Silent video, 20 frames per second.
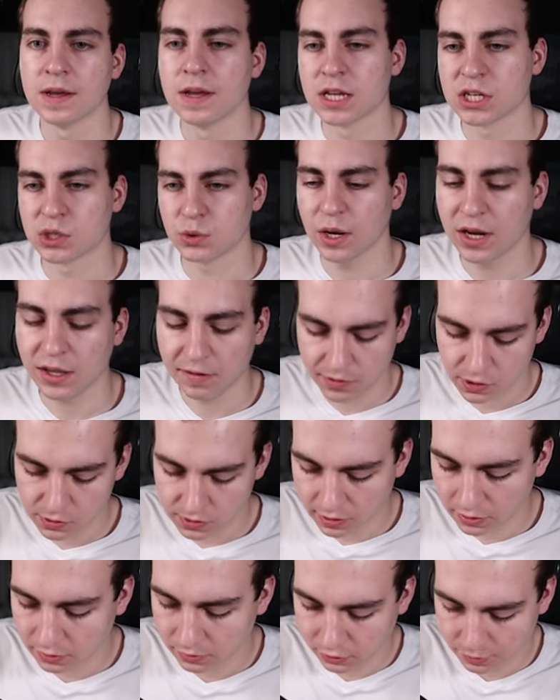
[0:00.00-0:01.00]
So any of you
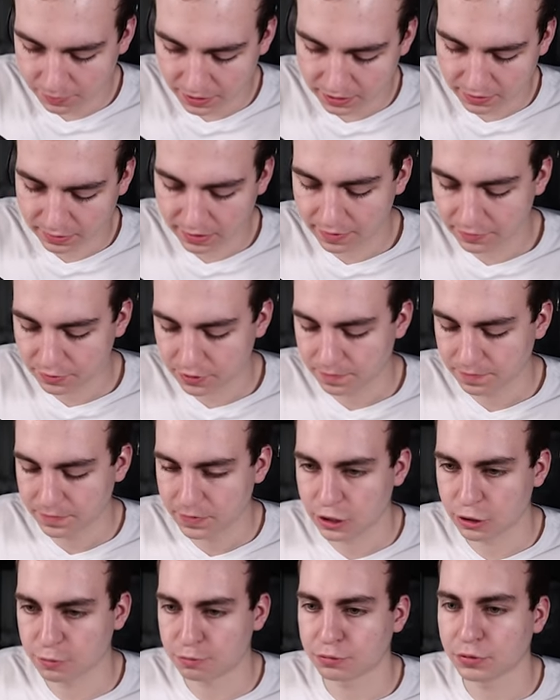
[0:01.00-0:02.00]
that are a little bit clever,
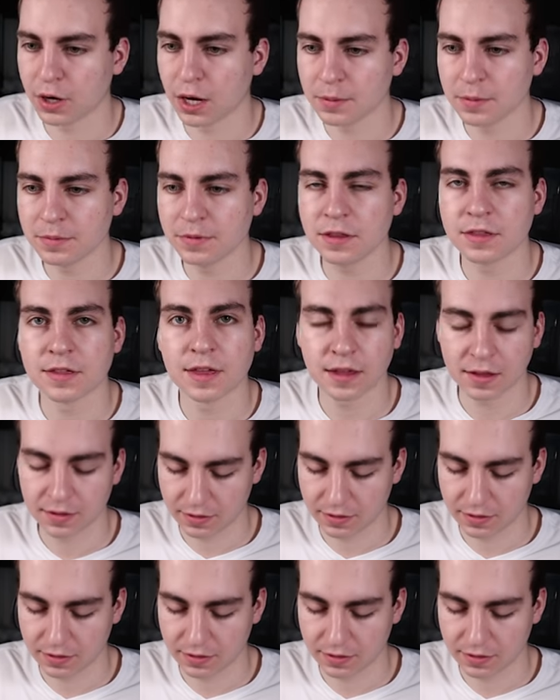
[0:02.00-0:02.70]
you probably think